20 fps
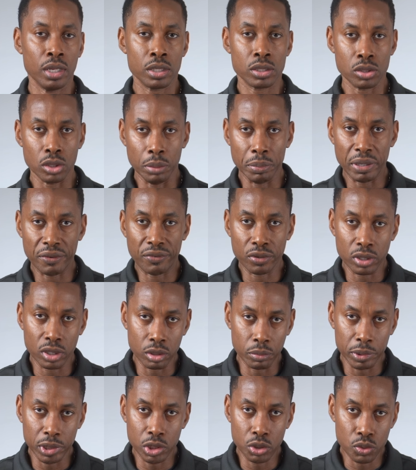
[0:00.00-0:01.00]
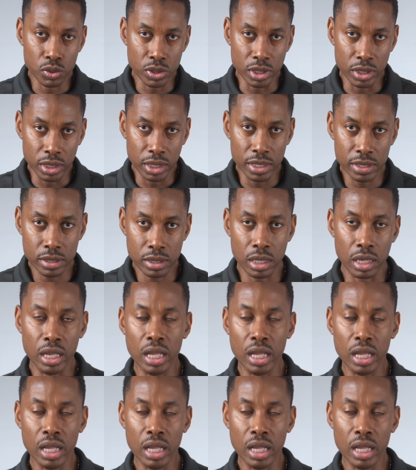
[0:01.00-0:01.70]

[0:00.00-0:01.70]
So I'm definitely going to be using this.